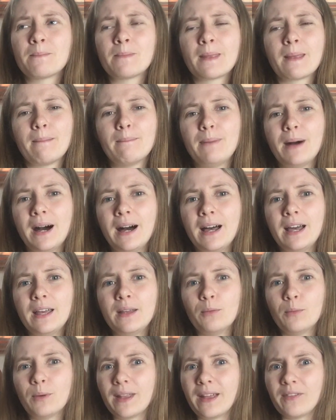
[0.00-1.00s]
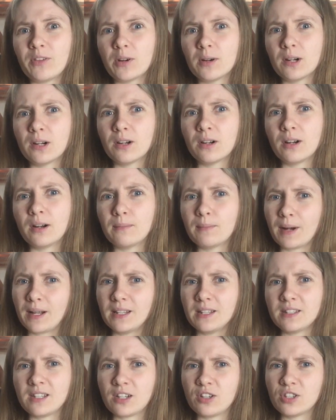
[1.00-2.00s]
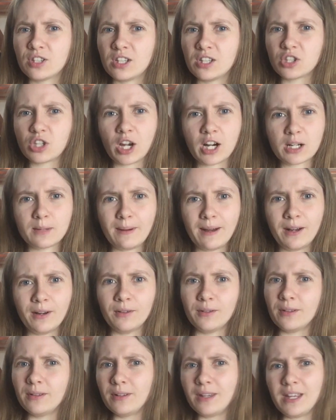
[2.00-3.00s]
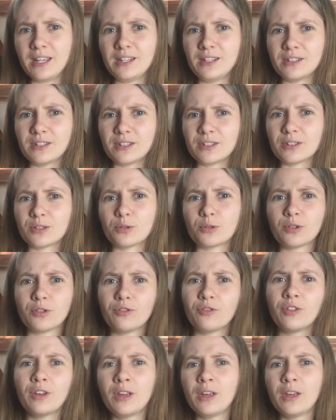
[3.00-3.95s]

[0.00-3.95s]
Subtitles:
but whenever Brandon Sanderson has talked about his sort of